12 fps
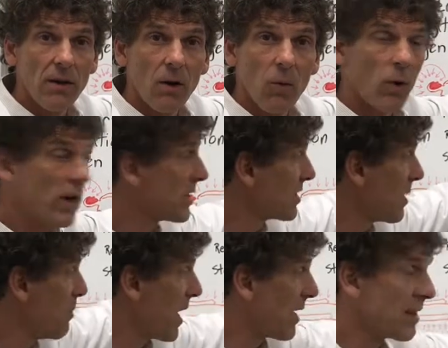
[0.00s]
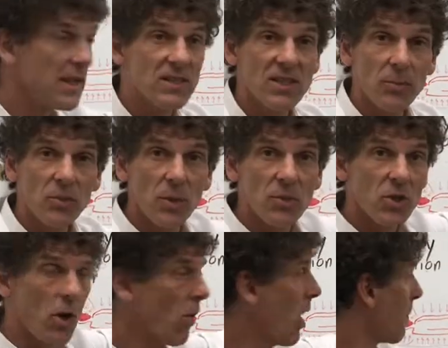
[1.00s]
we're going to see many of these symptoms
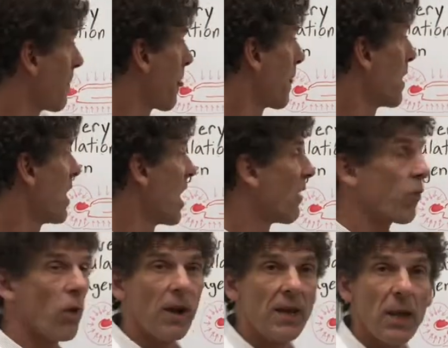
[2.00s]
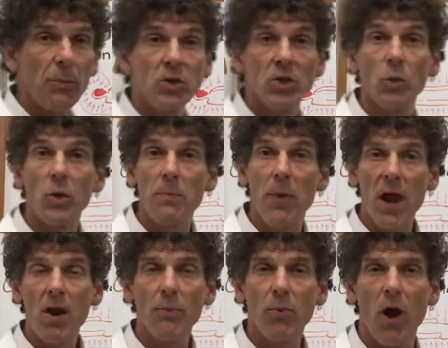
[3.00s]
show up. If we're unable to
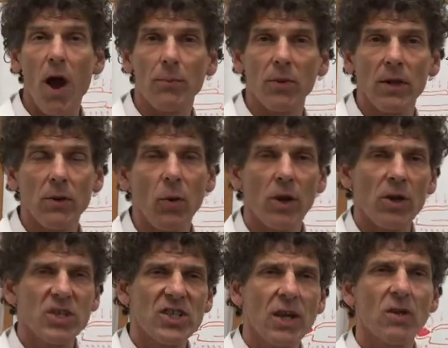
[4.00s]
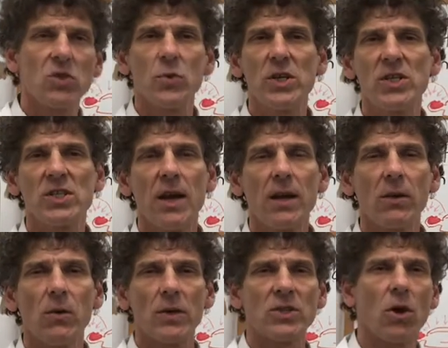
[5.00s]
repair properly, when our cells
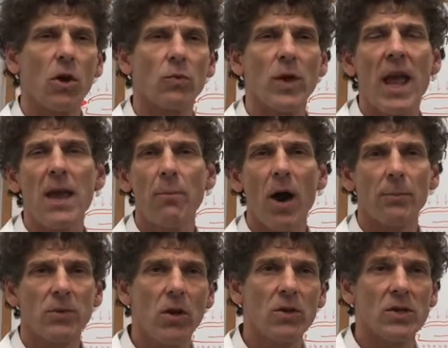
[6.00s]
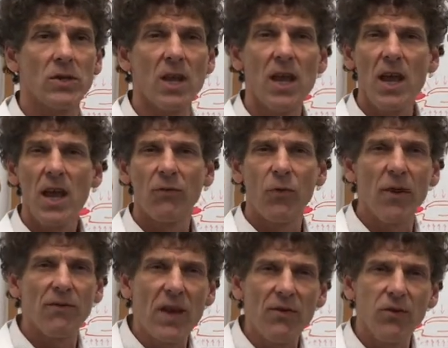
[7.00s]
recycle, it's called apoptosis. If we have
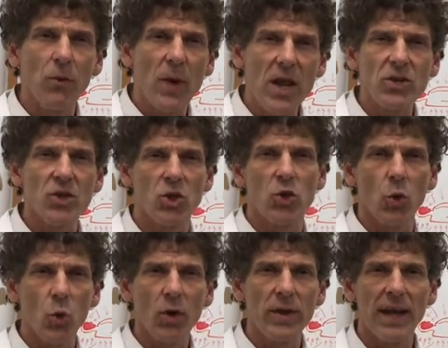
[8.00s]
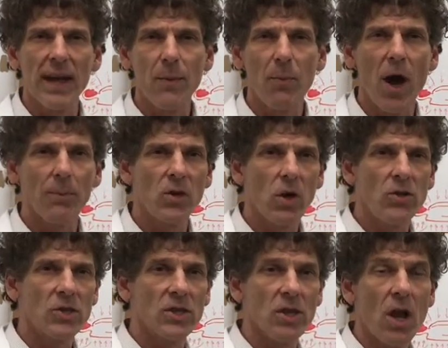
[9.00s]
inflammation during that
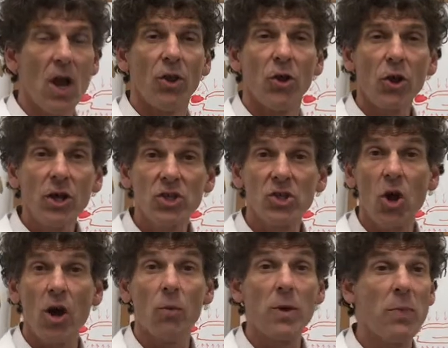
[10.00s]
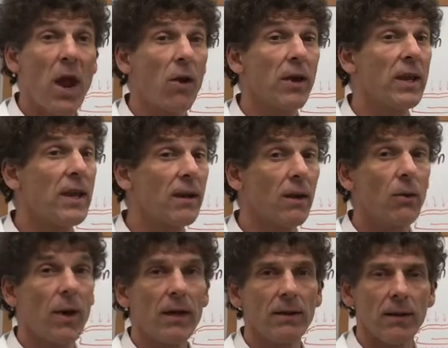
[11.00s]
apoptosis, they're going to start repairing
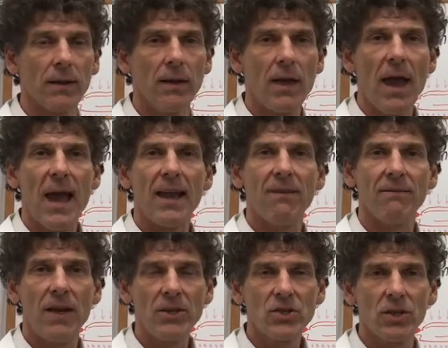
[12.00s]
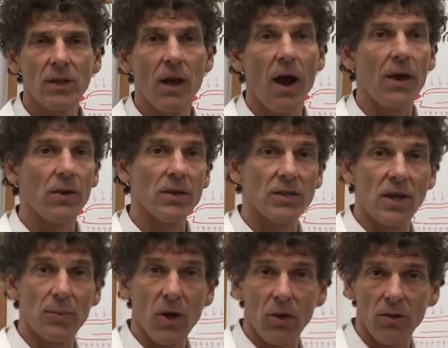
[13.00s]
incorrectly. And eventually, either it's going to
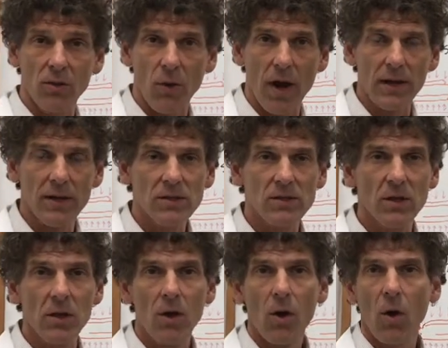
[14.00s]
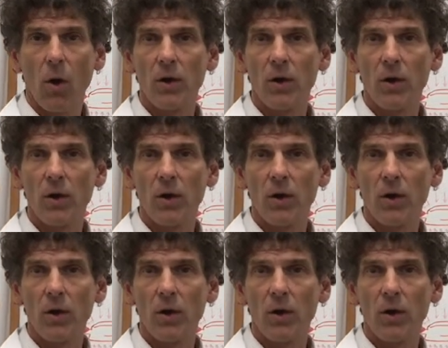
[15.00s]
be arthritis or